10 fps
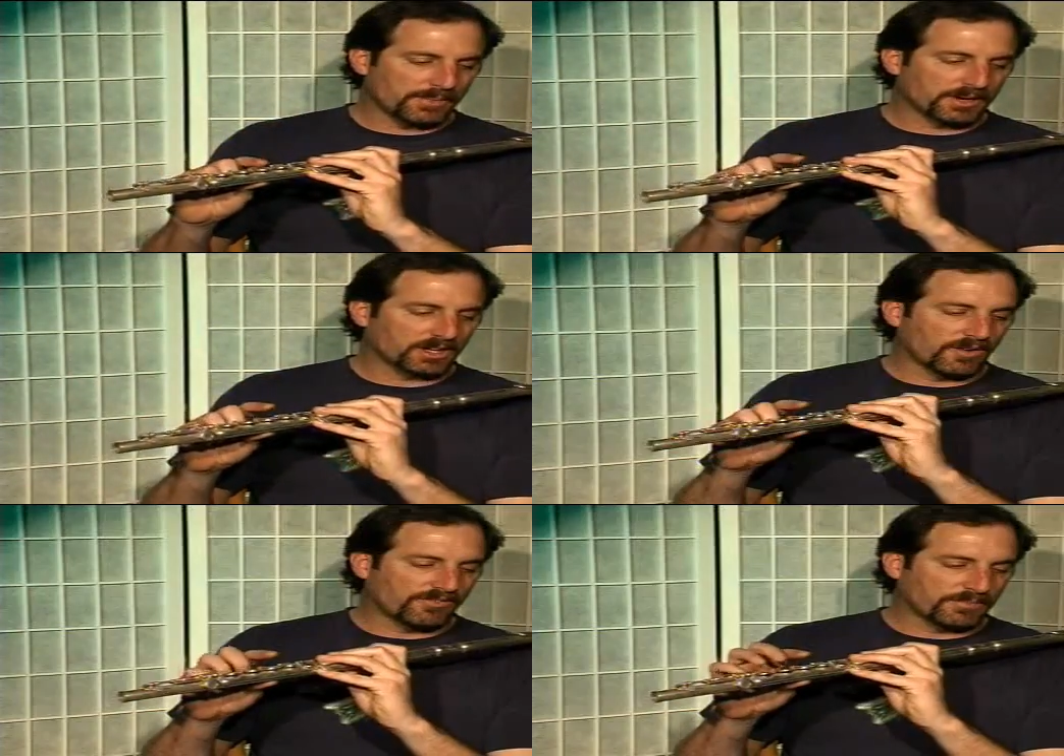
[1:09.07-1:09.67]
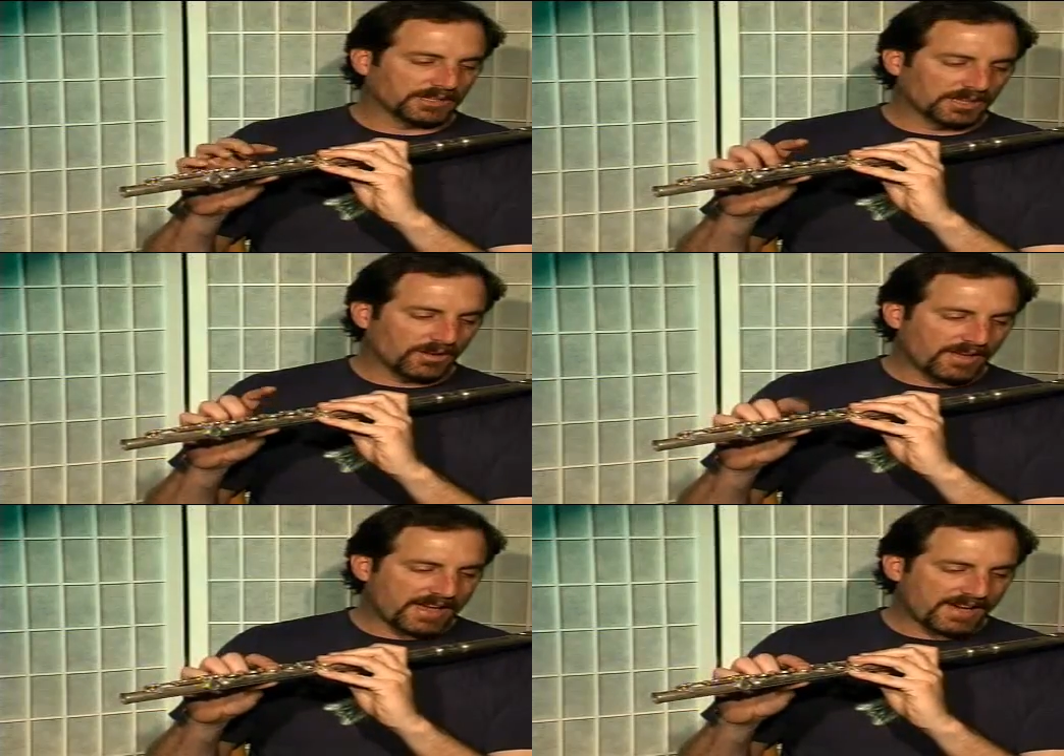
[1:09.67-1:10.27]
I'm going to go from a
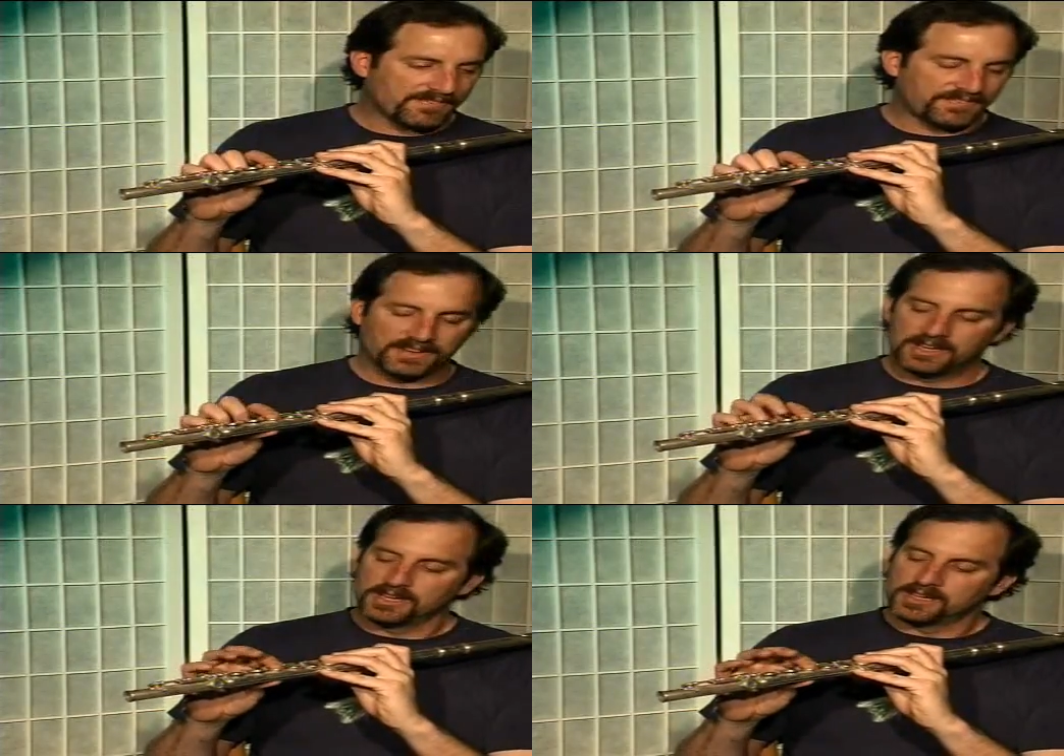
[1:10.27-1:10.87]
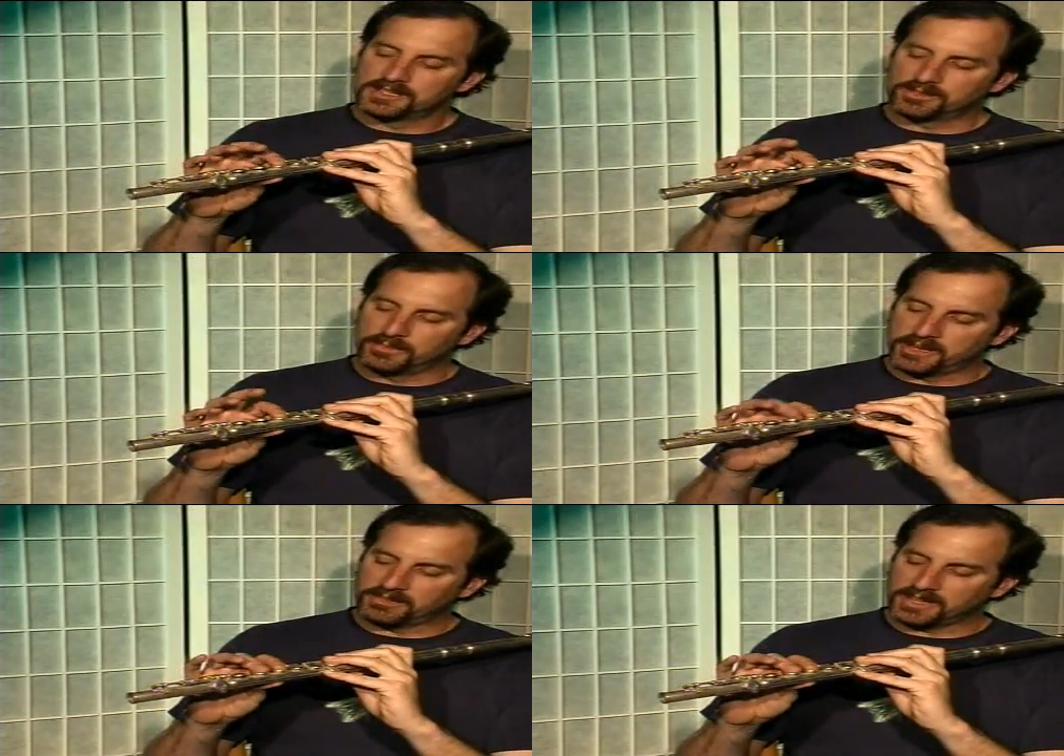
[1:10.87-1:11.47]
low F to a
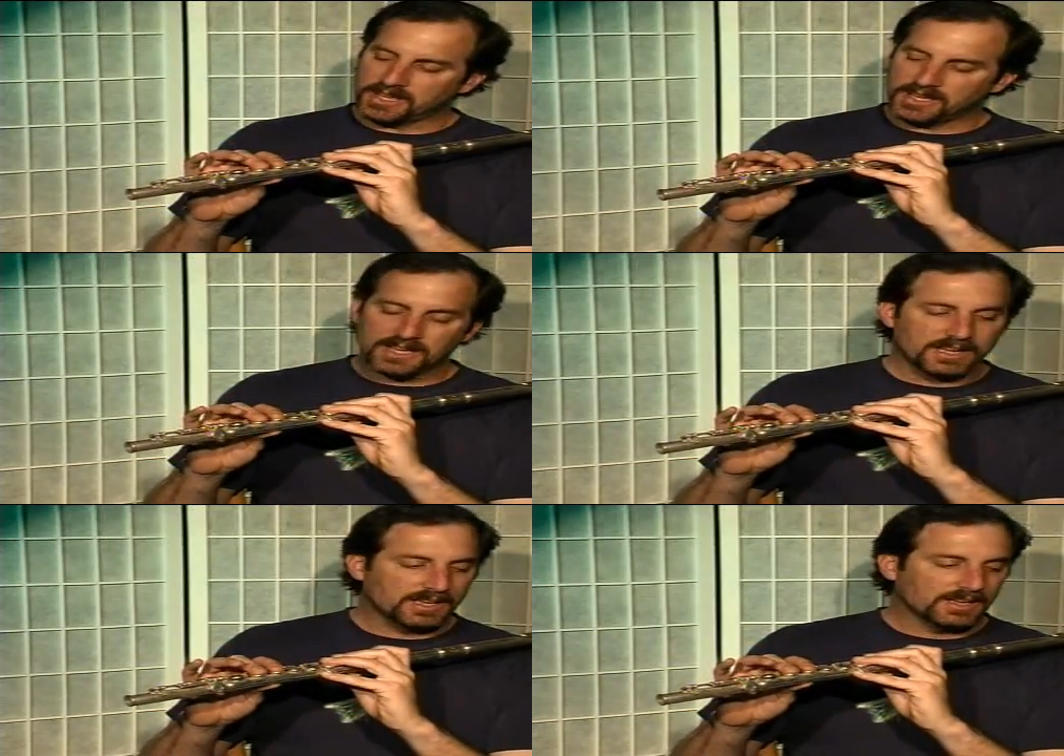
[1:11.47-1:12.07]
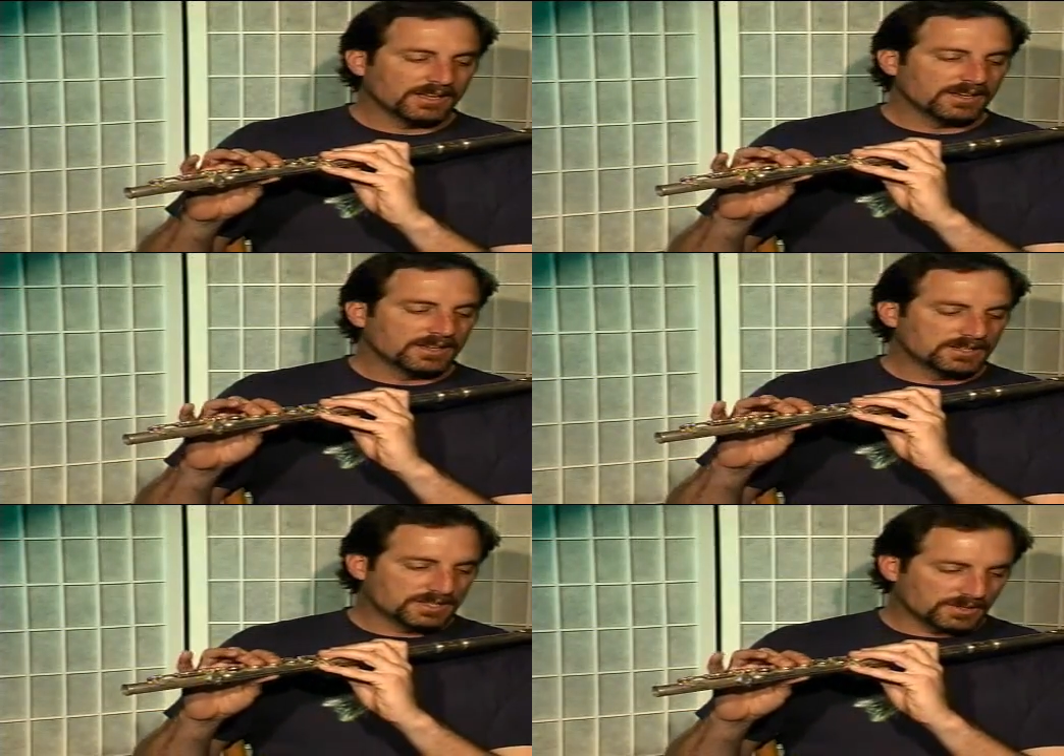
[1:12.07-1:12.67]
middle E
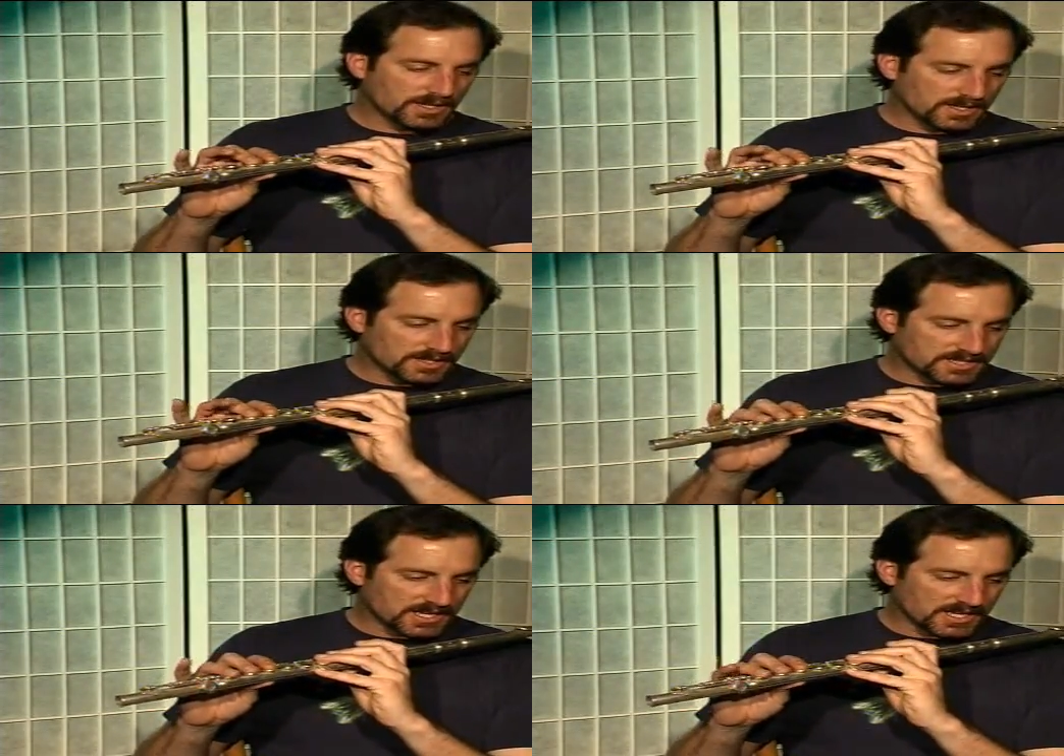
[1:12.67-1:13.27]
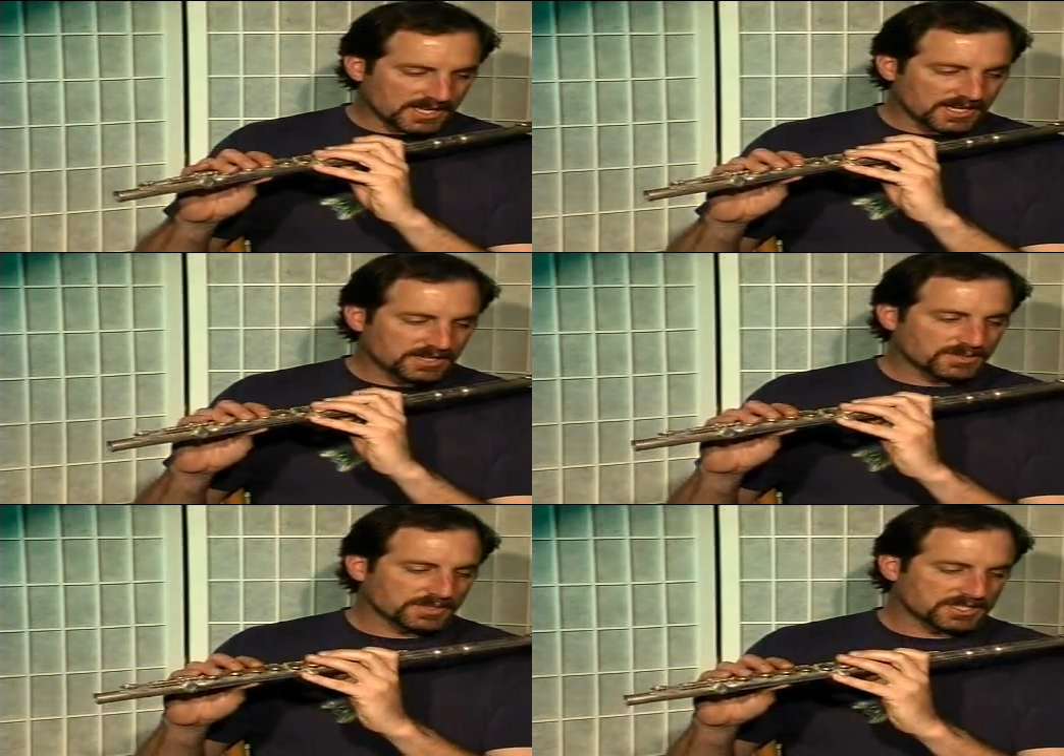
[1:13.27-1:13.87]
to a
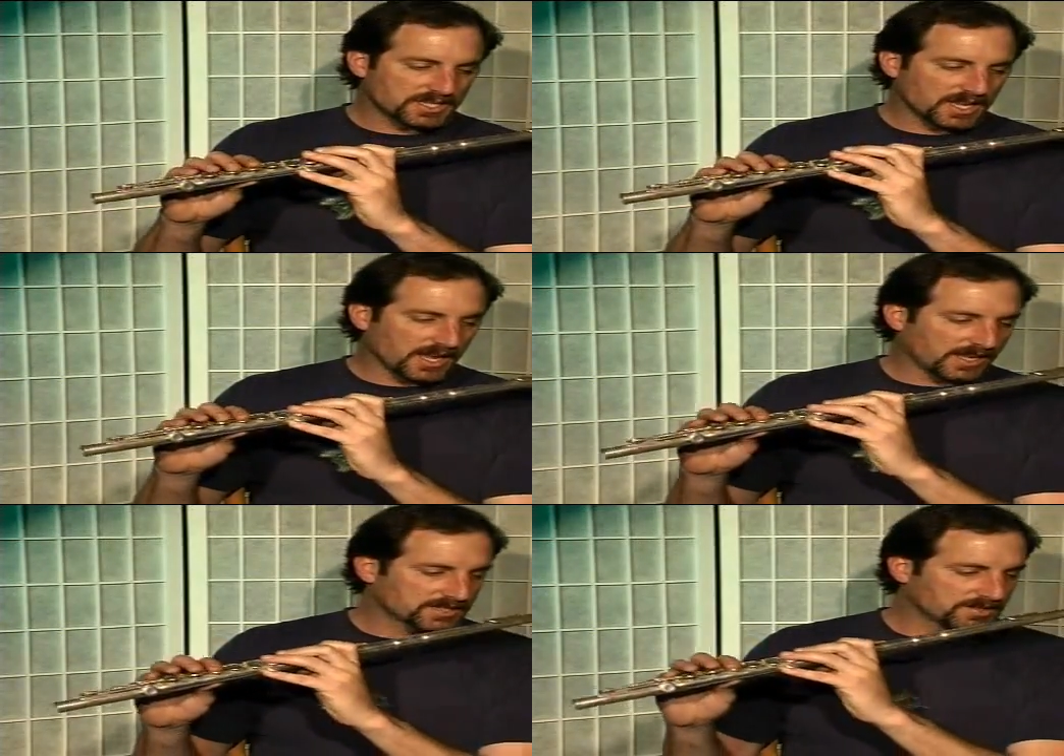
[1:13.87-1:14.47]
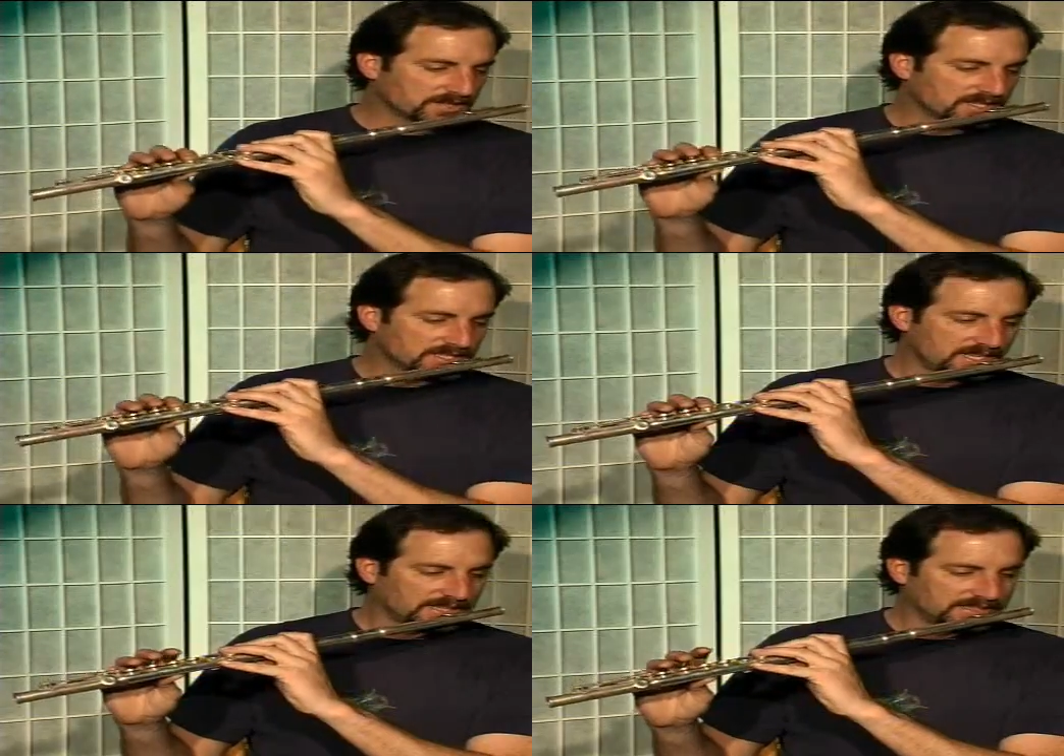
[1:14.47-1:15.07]
D to a C. So it's going to
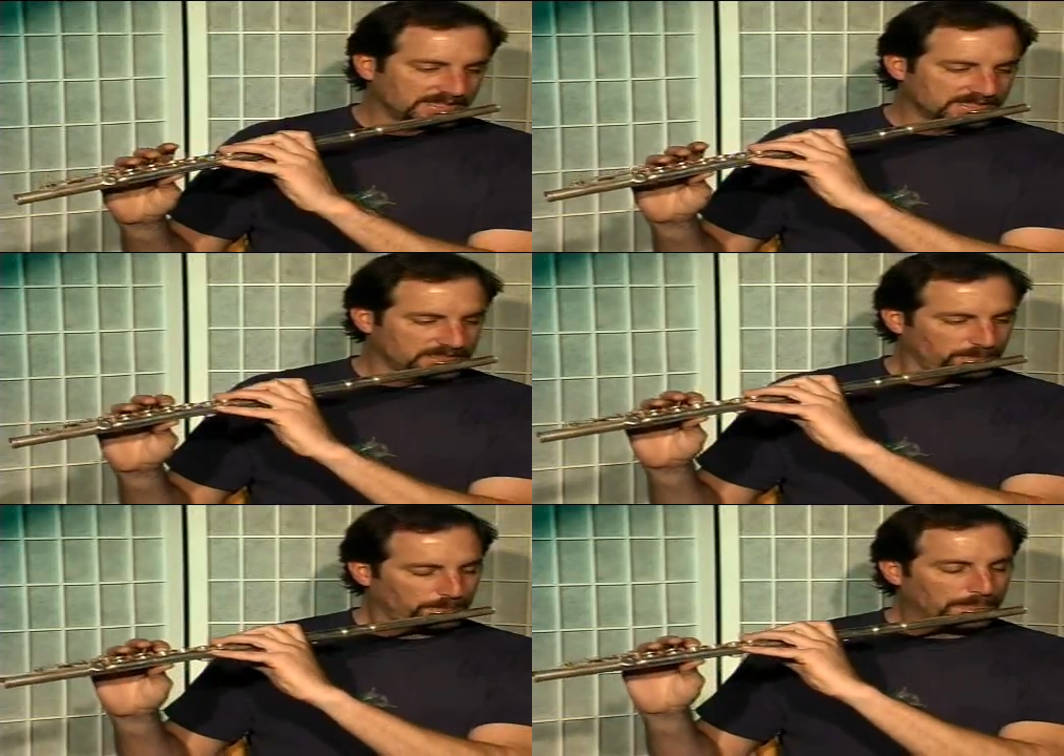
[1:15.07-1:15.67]
sound like this.